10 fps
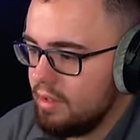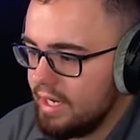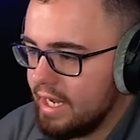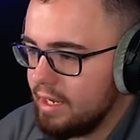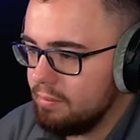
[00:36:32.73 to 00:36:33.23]

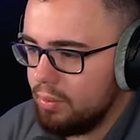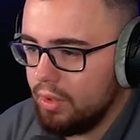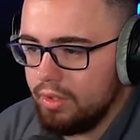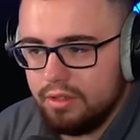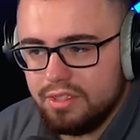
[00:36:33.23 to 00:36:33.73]
Like I can
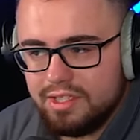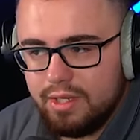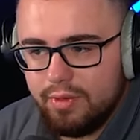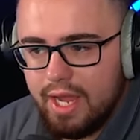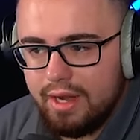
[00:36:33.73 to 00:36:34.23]
put, you
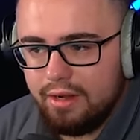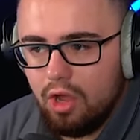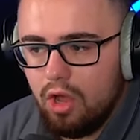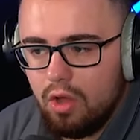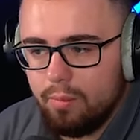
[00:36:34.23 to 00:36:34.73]
see, we got it
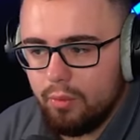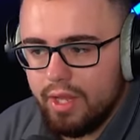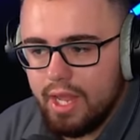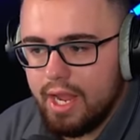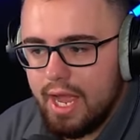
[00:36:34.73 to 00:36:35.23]
all, but
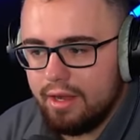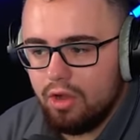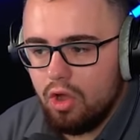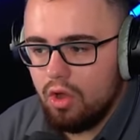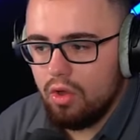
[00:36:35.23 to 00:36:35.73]
we ain't got it
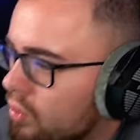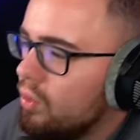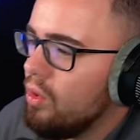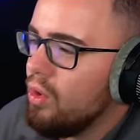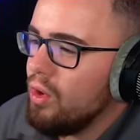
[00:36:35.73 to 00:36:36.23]
all.
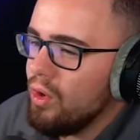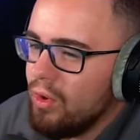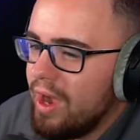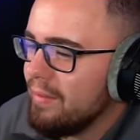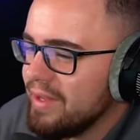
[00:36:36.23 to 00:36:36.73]

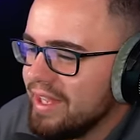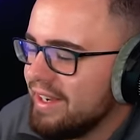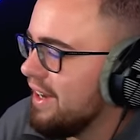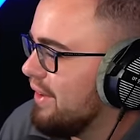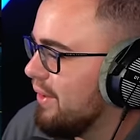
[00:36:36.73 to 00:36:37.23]
Woo, I'm
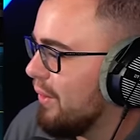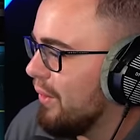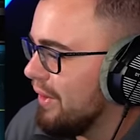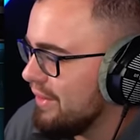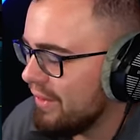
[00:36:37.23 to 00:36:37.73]
getting
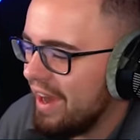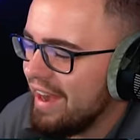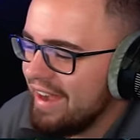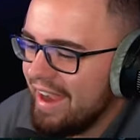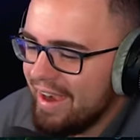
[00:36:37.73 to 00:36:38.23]
annoyed
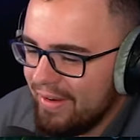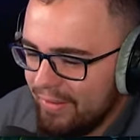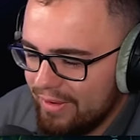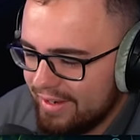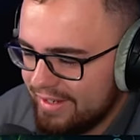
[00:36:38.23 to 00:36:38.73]
right
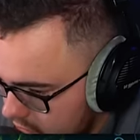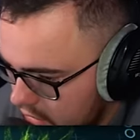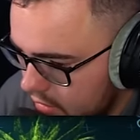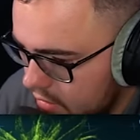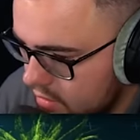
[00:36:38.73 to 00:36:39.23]
now.
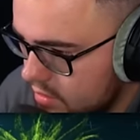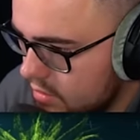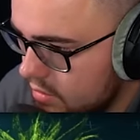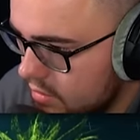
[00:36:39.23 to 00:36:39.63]
There it is.